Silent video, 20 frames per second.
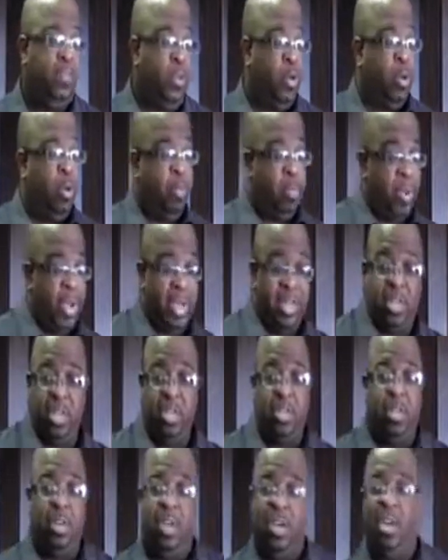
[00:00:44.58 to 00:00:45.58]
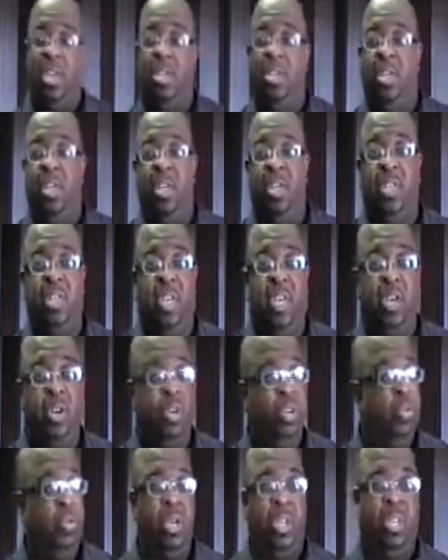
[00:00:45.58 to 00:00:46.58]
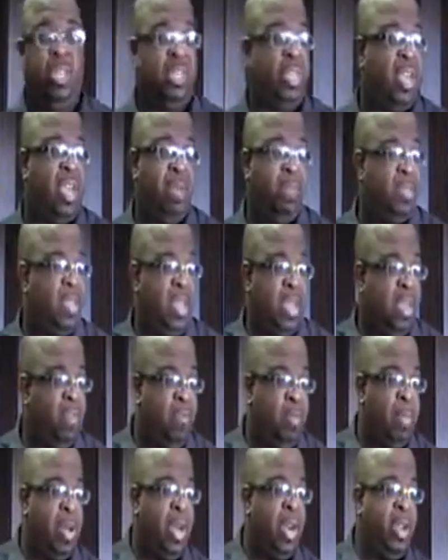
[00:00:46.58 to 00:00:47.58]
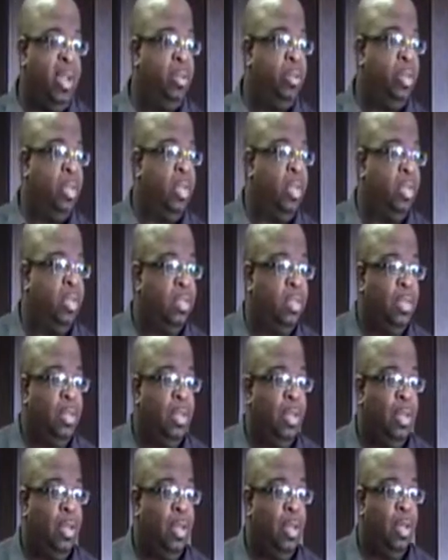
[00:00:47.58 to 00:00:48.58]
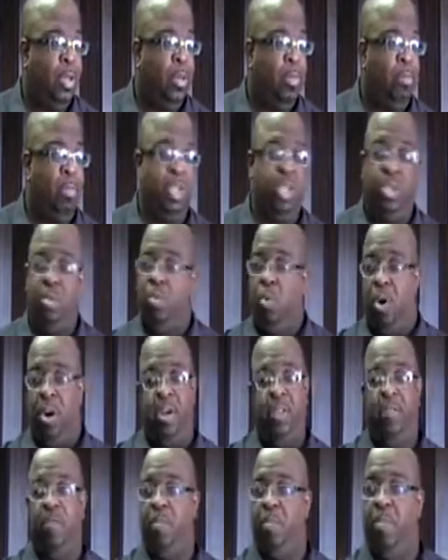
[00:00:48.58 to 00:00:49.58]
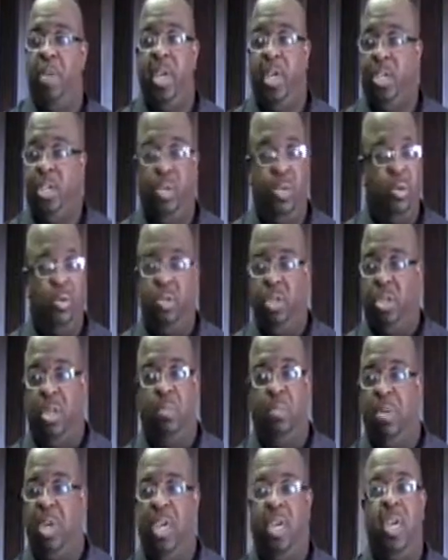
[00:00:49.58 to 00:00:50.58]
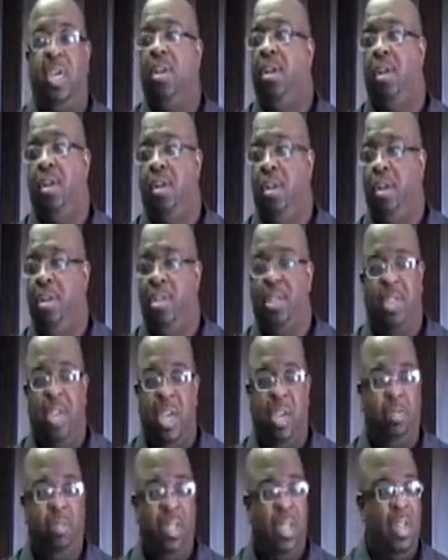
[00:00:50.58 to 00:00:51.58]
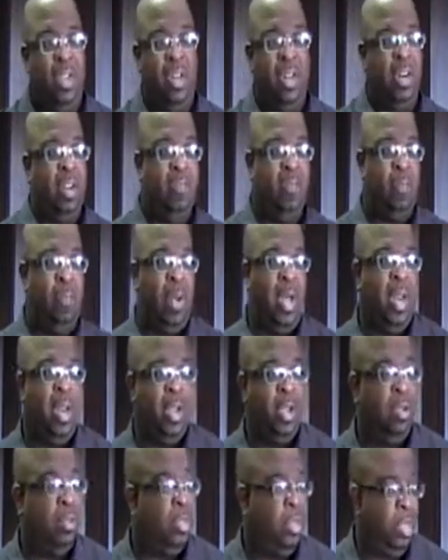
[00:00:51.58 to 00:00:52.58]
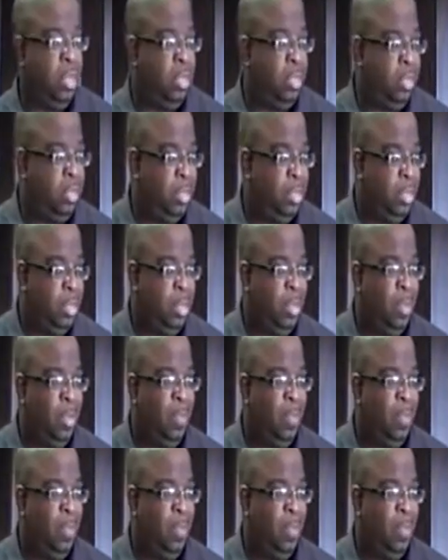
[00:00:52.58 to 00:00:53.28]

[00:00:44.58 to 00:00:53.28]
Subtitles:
If you don't pay attention to this detail, you get the same thing everybody else gets. But you're working for me, so you shouldn't be getting the same thing that everybody else gets.